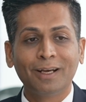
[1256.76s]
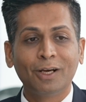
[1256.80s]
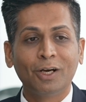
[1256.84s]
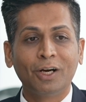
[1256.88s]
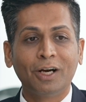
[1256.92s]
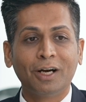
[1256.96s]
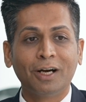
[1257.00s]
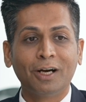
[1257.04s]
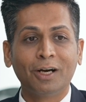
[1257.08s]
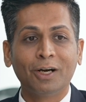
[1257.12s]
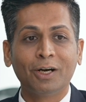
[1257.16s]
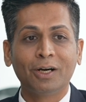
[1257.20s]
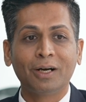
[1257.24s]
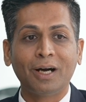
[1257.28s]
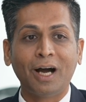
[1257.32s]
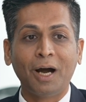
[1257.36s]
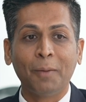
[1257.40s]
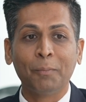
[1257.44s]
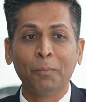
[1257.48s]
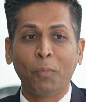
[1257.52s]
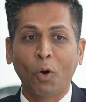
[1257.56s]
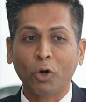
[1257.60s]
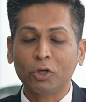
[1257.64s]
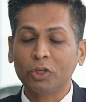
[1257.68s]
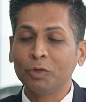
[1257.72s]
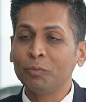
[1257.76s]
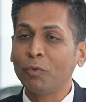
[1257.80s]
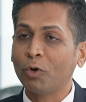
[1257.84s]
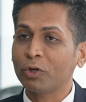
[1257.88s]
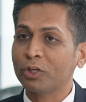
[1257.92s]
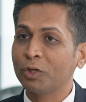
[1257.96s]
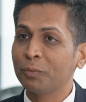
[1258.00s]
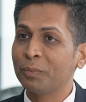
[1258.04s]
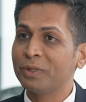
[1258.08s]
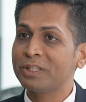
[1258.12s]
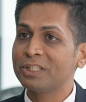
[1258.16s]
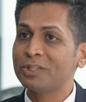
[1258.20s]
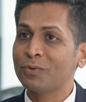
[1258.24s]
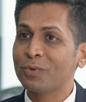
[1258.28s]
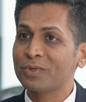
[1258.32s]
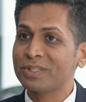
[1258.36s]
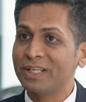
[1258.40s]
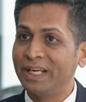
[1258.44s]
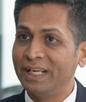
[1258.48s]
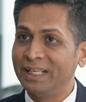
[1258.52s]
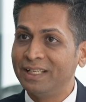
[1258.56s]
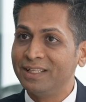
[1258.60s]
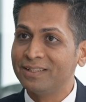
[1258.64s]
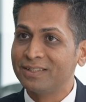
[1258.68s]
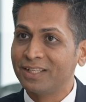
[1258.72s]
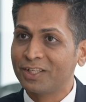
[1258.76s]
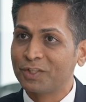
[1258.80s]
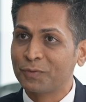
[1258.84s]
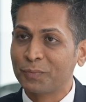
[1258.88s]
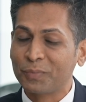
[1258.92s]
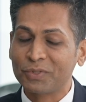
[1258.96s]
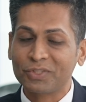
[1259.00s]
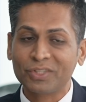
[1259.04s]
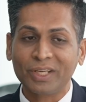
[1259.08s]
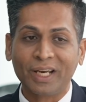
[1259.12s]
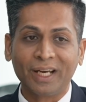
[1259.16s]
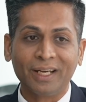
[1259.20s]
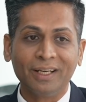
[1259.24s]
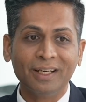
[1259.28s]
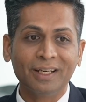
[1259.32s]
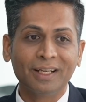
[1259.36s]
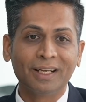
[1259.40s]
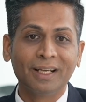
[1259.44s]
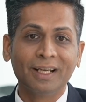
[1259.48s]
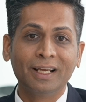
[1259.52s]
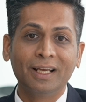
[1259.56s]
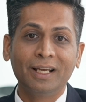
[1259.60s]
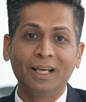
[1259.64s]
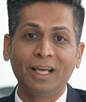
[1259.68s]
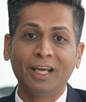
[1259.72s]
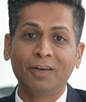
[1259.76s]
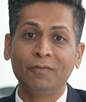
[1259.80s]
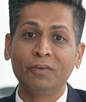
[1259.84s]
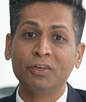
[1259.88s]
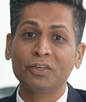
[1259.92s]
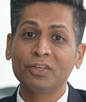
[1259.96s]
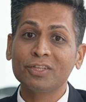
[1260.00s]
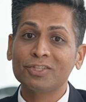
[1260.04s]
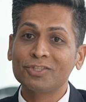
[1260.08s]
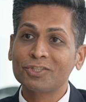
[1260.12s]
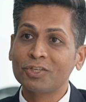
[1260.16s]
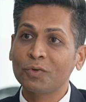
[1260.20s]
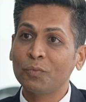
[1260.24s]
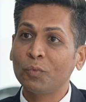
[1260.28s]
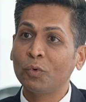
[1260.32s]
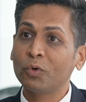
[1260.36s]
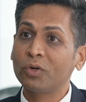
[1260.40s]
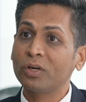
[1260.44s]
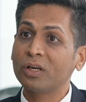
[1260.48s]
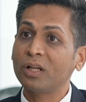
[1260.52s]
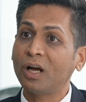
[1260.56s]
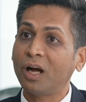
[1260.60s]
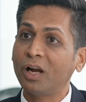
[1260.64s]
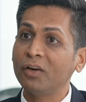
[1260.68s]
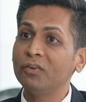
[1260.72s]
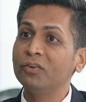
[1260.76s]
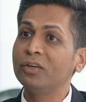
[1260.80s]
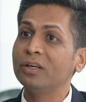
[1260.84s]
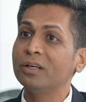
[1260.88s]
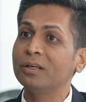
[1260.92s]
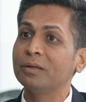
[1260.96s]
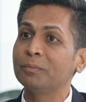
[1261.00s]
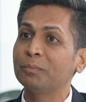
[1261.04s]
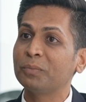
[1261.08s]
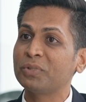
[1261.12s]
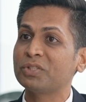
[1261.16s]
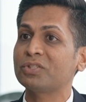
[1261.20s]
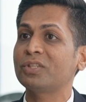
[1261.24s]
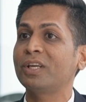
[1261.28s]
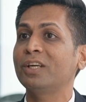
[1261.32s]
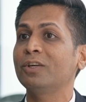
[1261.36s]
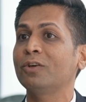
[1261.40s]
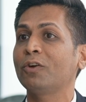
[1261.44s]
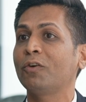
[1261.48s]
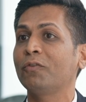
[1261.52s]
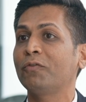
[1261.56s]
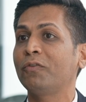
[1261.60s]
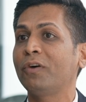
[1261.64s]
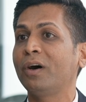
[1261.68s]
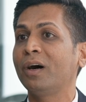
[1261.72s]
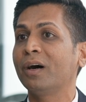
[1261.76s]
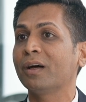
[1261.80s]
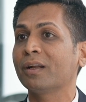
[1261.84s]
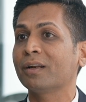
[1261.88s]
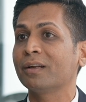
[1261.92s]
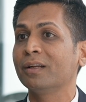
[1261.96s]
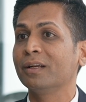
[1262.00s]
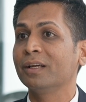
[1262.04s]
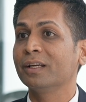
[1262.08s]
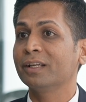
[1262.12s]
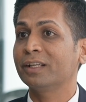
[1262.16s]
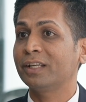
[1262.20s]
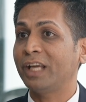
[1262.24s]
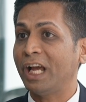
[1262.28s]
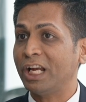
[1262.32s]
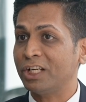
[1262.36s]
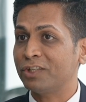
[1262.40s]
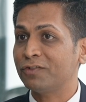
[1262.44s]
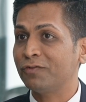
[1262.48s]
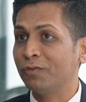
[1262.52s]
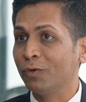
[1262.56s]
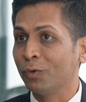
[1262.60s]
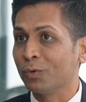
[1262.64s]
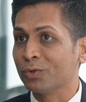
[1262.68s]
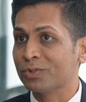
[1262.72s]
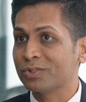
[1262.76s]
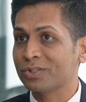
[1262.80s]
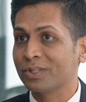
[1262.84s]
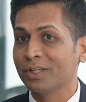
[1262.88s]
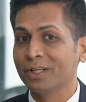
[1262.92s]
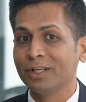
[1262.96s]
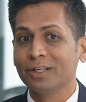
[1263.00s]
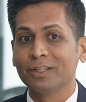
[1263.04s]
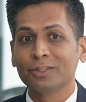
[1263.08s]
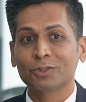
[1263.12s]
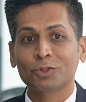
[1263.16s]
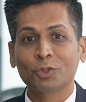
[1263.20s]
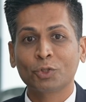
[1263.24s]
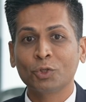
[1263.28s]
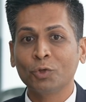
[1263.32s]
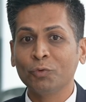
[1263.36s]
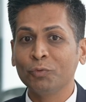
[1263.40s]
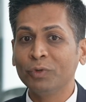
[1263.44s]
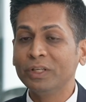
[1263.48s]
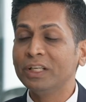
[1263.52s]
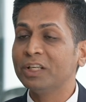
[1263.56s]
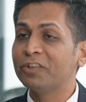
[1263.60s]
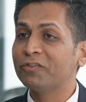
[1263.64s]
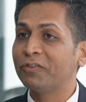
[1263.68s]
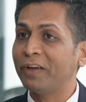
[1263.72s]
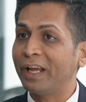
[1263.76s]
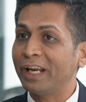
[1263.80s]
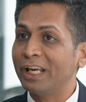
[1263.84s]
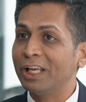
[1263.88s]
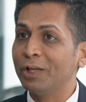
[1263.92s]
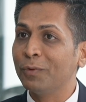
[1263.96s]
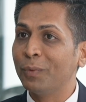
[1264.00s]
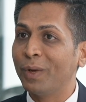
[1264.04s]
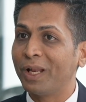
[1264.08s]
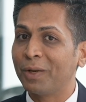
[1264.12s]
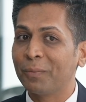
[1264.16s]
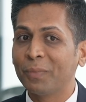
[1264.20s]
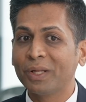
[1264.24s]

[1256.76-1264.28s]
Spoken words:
Our bottom occupancy was 86%, and we distributed 100% of our cash flows. So we did fairly well.